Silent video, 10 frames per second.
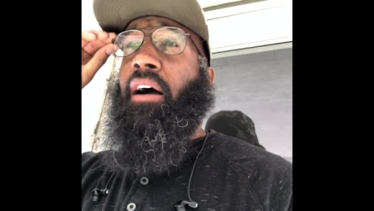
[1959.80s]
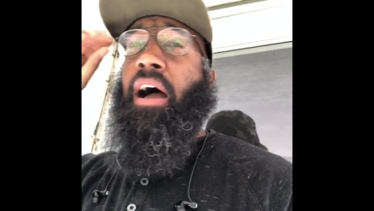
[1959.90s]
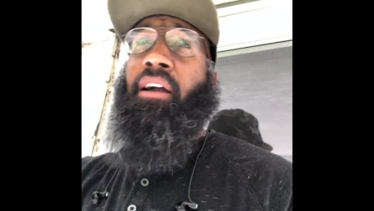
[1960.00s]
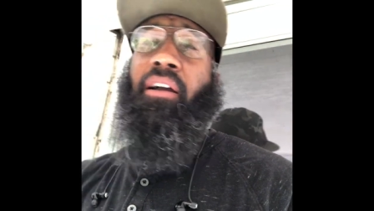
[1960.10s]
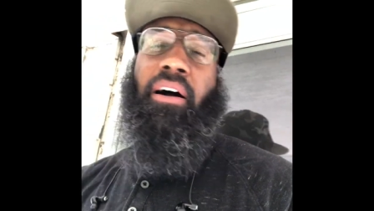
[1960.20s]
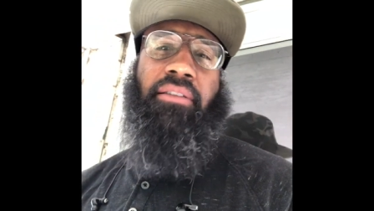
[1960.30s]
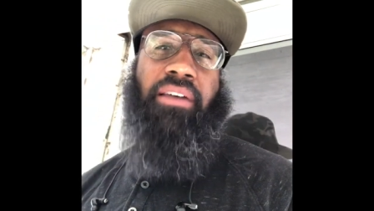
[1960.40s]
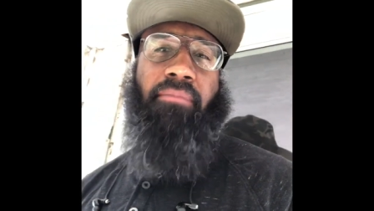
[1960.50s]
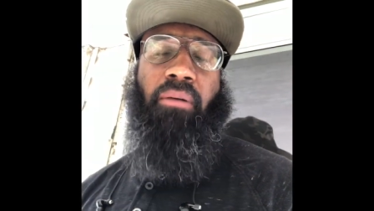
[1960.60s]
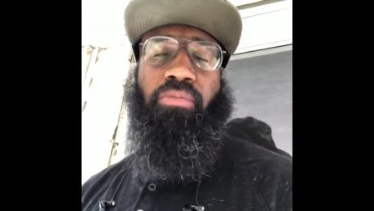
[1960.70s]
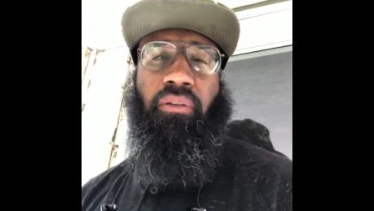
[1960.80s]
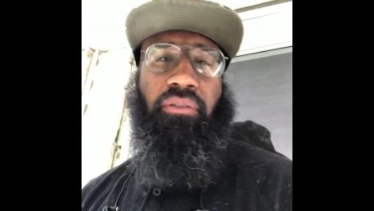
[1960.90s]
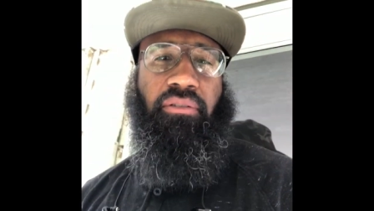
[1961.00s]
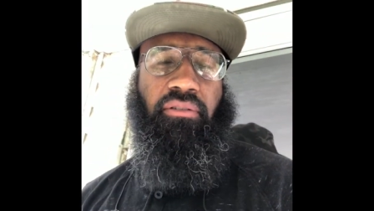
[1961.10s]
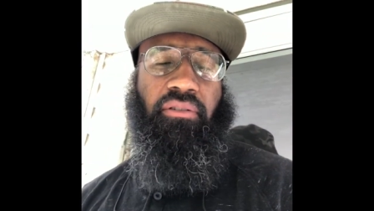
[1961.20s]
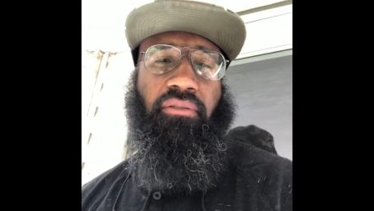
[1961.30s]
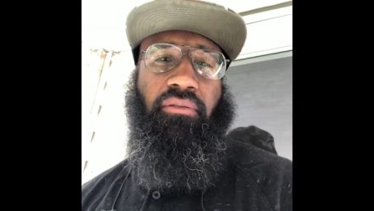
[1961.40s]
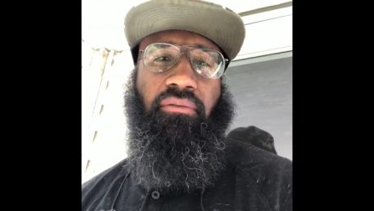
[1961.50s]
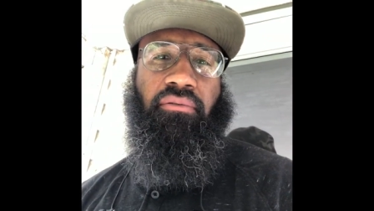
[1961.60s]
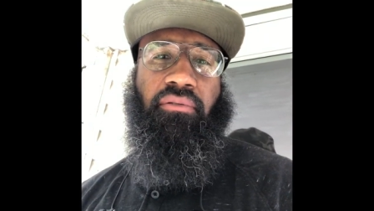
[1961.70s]
I can contact my brothers and
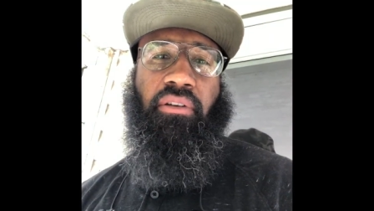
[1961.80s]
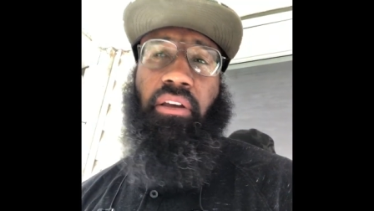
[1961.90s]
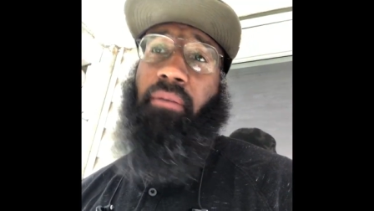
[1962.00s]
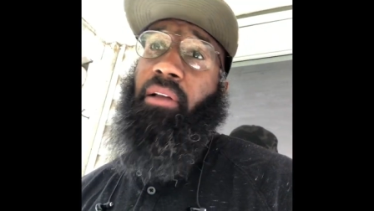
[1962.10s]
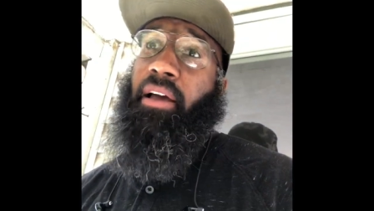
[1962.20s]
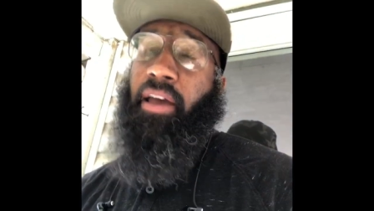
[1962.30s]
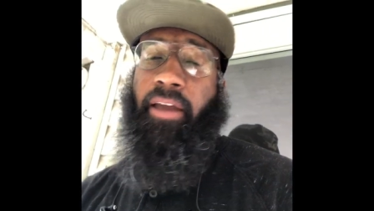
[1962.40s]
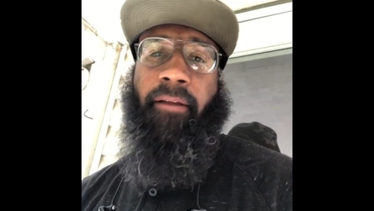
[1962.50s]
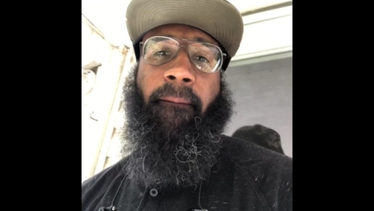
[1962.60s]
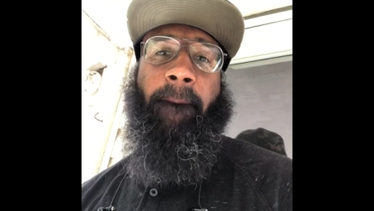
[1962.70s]
sisters and be like, hey,